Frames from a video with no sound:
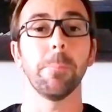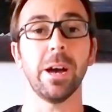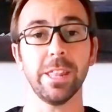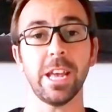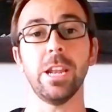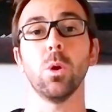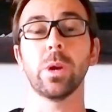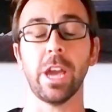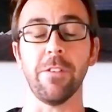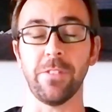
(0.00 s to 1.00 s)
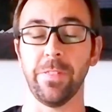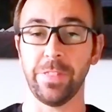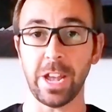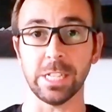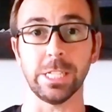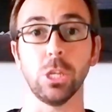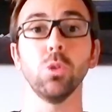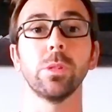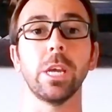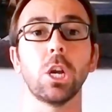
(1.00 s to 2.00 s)
but then, okay, fantastic,
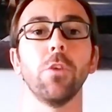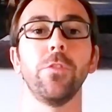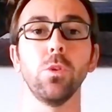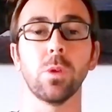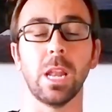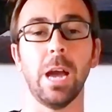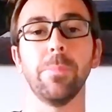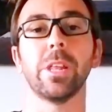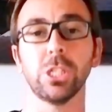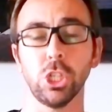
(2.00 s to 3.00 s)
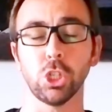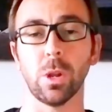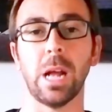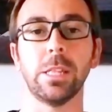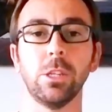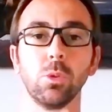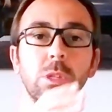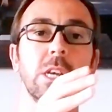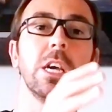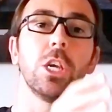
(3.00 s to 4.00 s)
you take off, you climb, transition
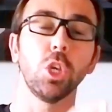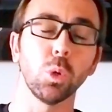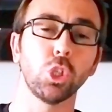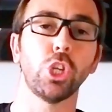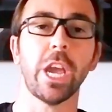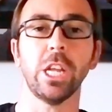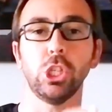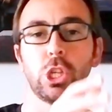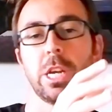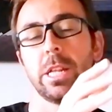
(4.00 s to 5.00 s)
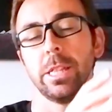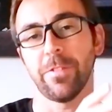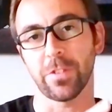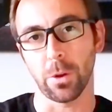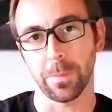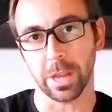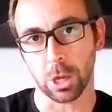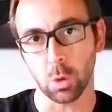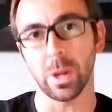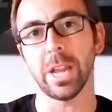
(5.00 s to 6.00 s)
altitude, you change from the
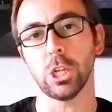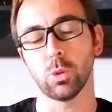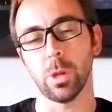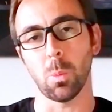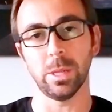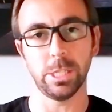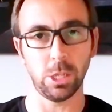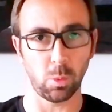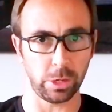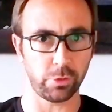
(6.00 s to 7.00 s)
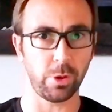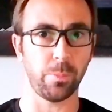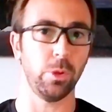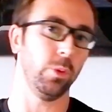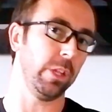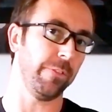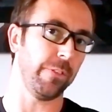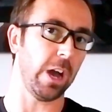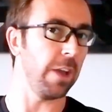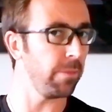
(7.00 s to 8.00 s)
QNH to the
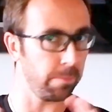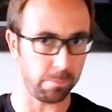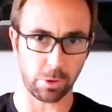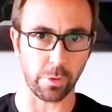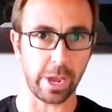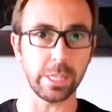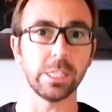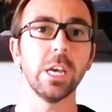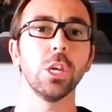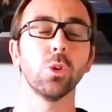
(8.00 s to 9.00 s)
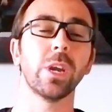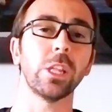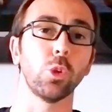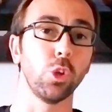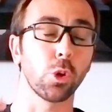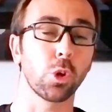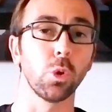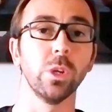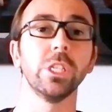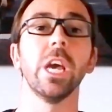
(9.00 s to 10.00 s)
1013.25, great, you get to your
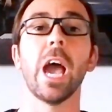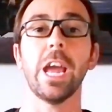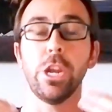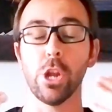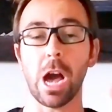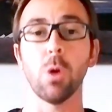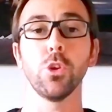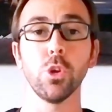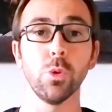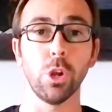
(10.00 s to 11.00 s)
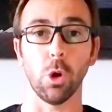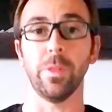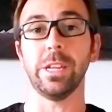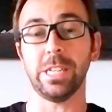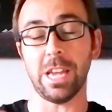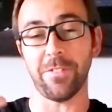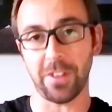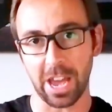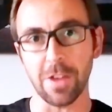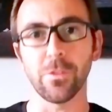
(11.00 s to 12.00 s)
cruise, and now you know that if
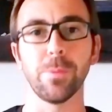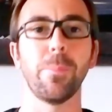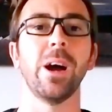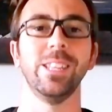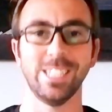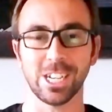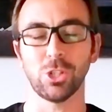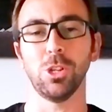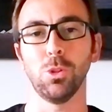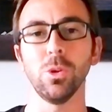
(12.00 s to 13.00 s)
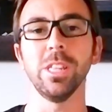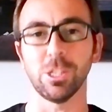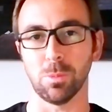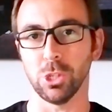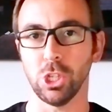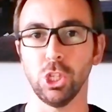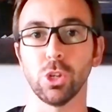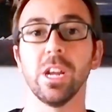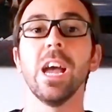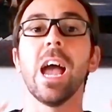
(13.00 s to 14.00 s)
everybody is actually doing this
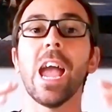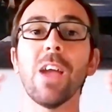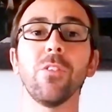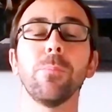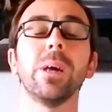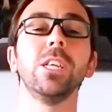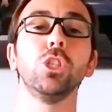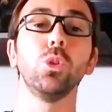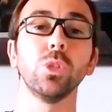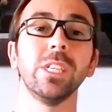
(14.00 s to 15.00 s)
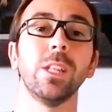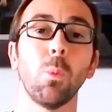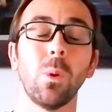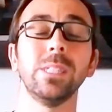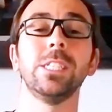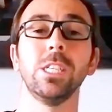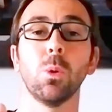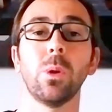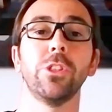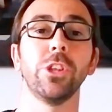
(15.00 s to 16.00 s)
procedure, everybody is using the
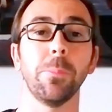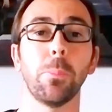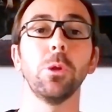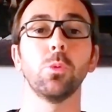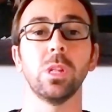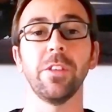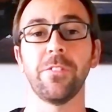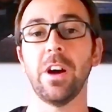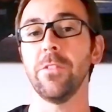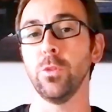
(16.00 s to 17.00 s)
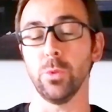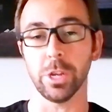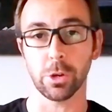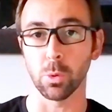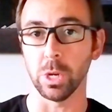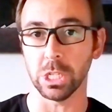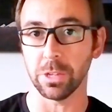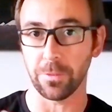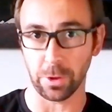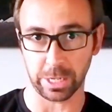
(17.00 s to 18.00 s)
1013.25 during cruise,
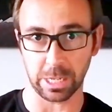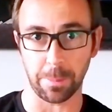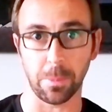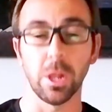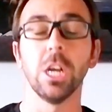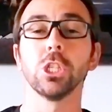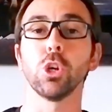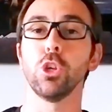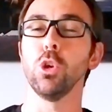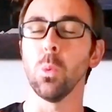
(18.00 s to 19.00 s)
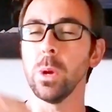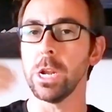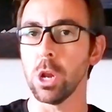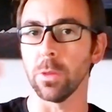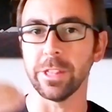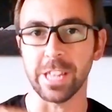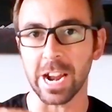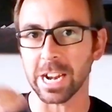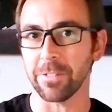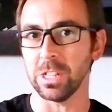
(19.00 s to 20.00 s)
for example. So you will know that the
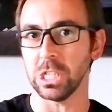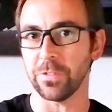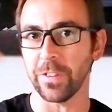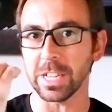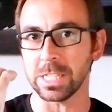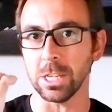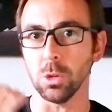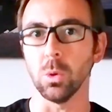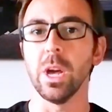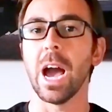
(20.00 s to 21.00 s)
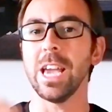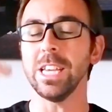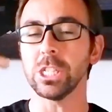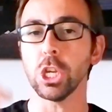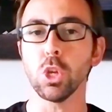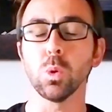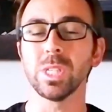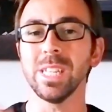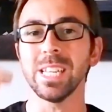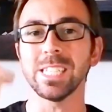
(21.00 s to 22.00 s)
aircraft that is facing you is
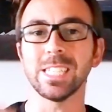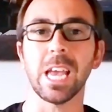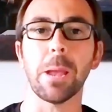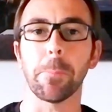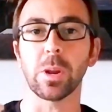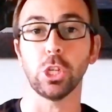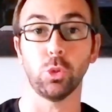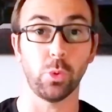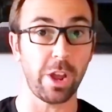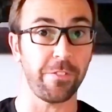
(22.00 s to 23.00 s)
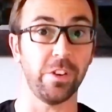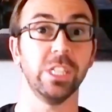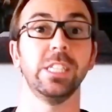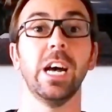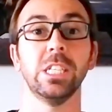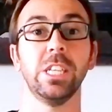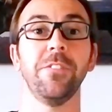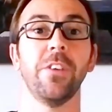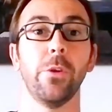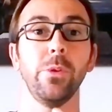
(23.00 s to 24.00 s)
using the same pressure reference. Thus,
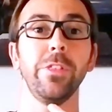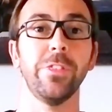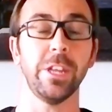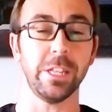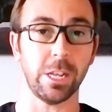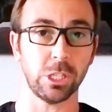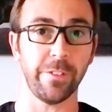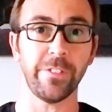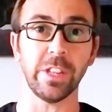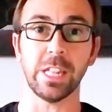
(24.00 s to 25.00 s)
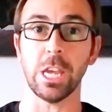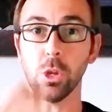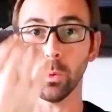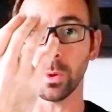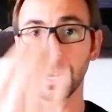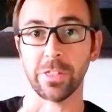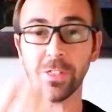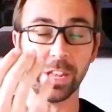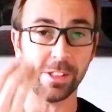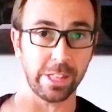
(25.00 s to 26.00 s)
if I read 30,000 feet and you read
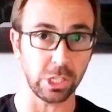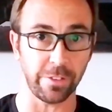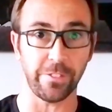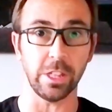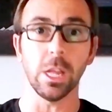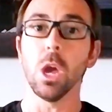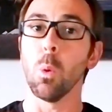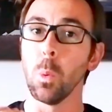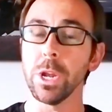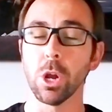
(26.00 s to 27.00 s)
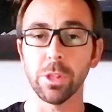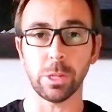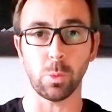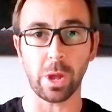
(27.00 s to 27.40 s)
30,000 feet, we know that